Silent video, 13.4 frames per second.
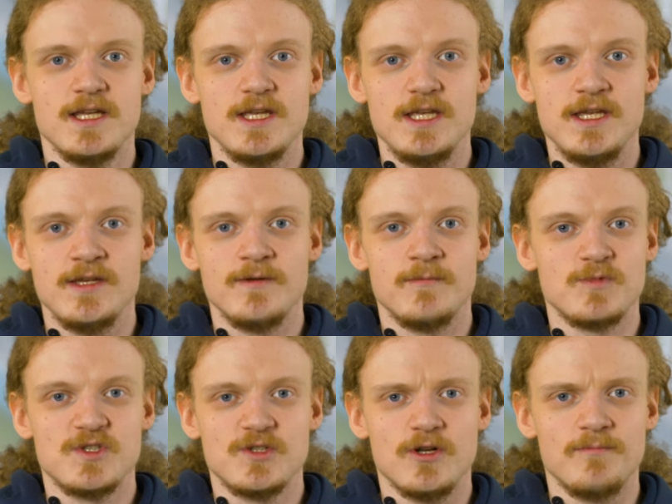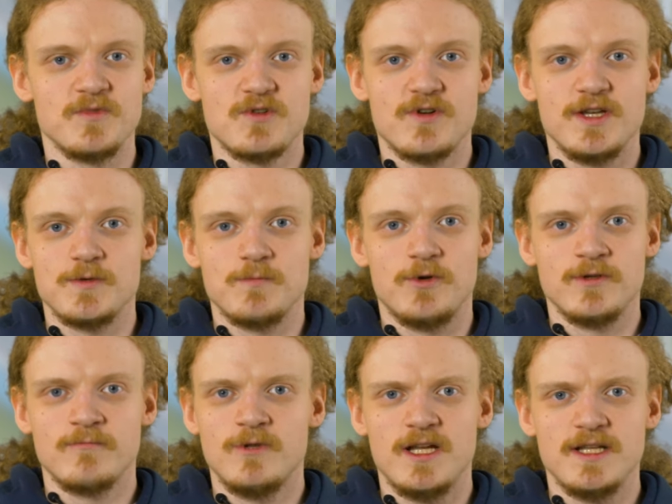He stomped race
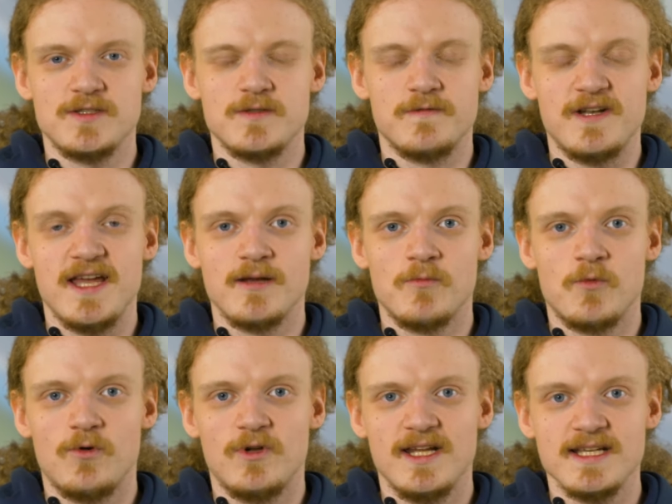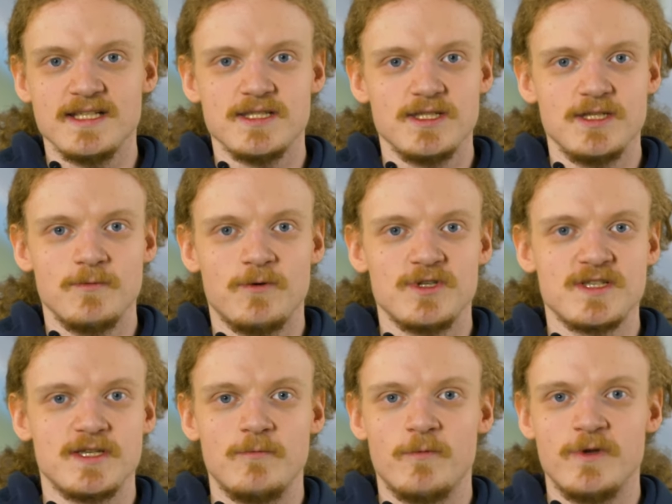one, lights to flag more or less, he
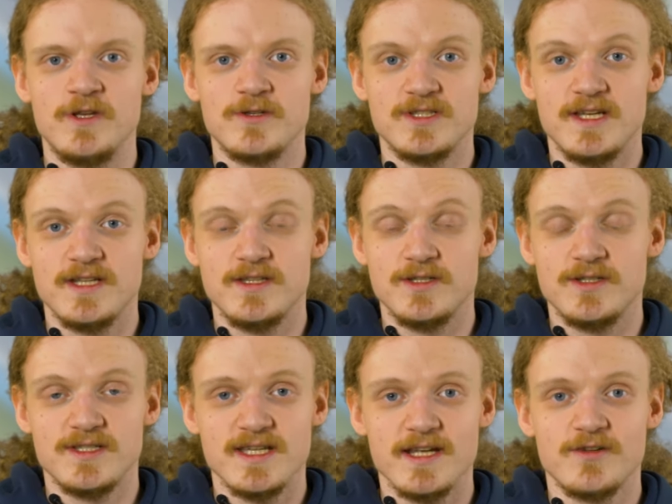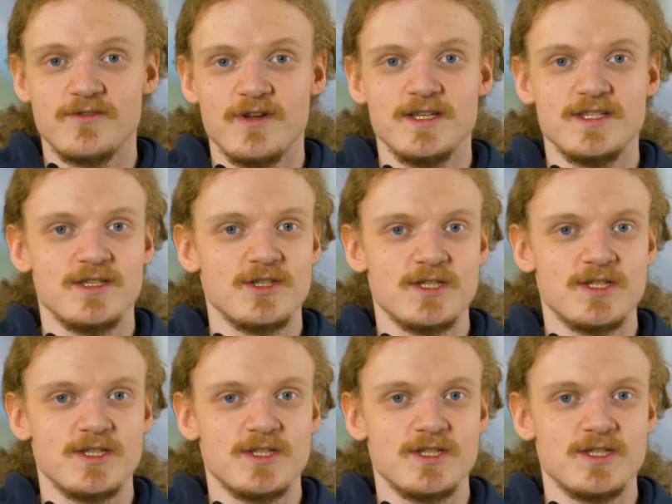was a win contender in the second race and